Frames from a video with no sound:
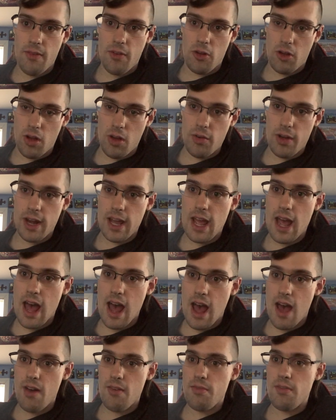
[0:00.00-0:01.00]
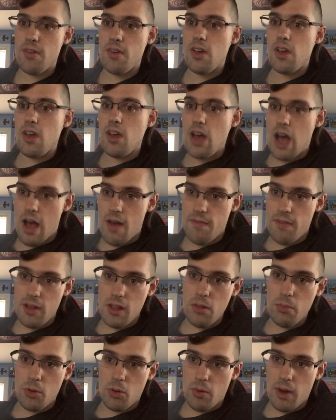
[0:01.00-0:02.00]
what I have
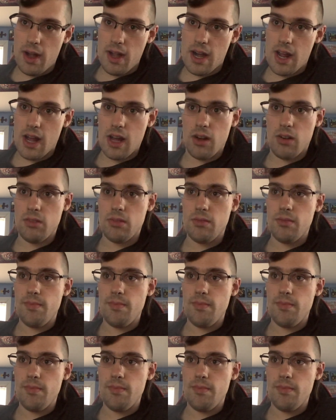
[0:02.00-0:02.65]
available right now,